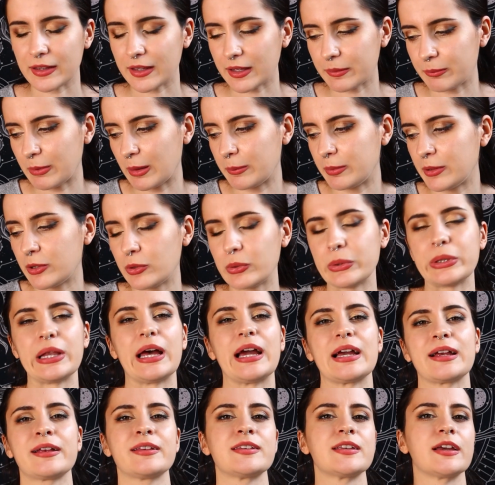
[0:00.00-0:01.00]
Like maybe you
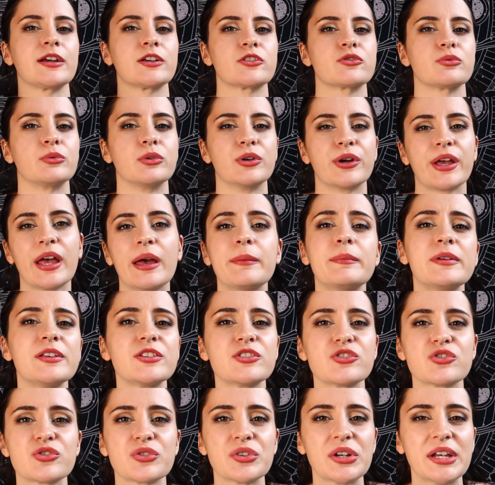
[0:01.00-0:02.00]
lack sexual
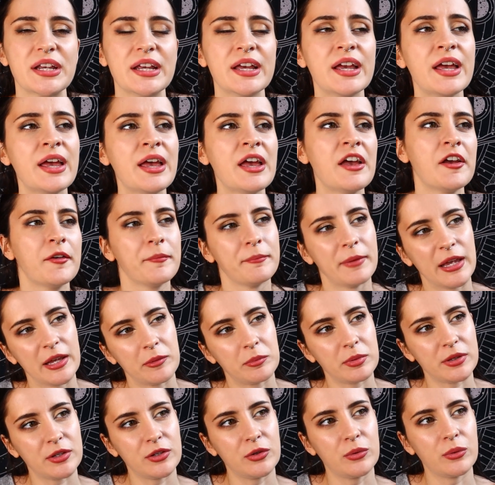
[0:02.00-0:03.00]
chemistry,
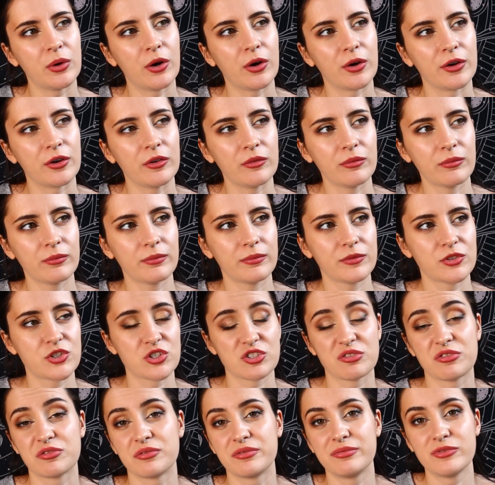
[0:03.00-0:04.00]
maybe you aren't
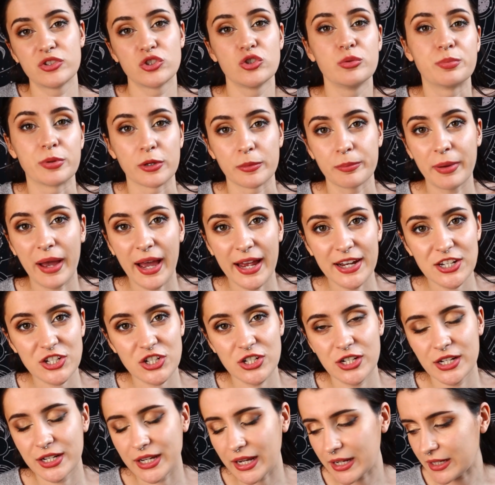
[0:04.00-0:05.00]
just super
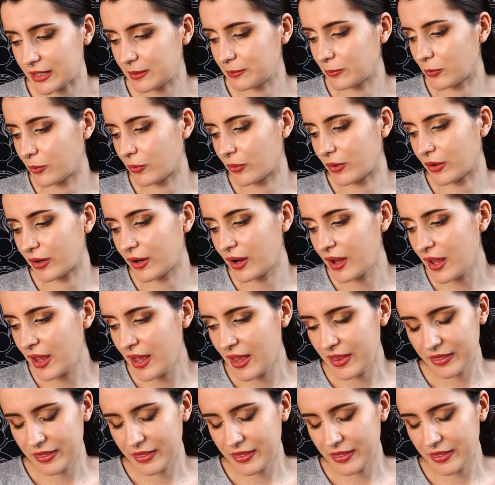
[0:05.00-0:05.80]
passionate anymore.